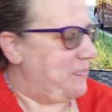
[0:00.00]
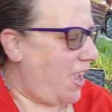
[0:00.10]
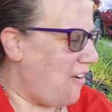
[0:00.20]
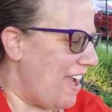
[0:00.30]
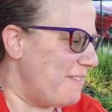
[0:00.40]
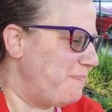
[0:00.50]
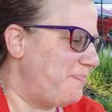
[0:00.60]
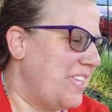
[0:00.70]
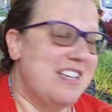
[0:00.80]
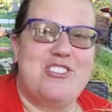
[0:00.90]
All right,
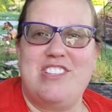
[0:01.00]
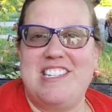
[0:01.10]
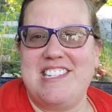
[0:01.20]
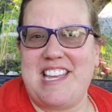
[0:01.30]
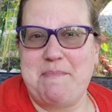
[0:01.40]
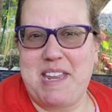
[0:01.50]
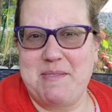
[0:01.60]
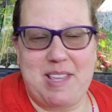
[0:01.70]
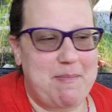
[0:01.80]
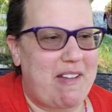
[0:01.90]
so this is
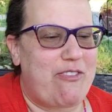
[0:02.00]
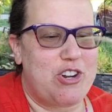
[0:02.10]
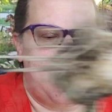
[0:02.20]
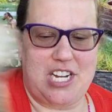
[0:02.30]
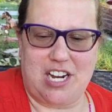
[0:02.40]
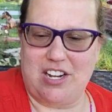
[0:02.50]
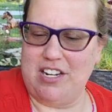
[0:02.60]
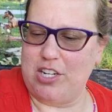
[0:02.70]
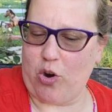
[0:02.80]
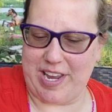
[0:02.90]
admittedly my first year
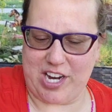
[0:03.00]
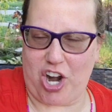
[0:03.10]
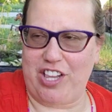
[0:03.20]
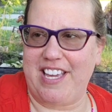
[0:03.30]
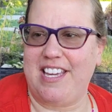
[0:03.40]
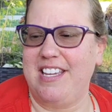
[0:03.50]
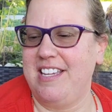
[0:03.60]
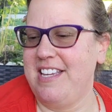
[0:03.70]
growing garlic.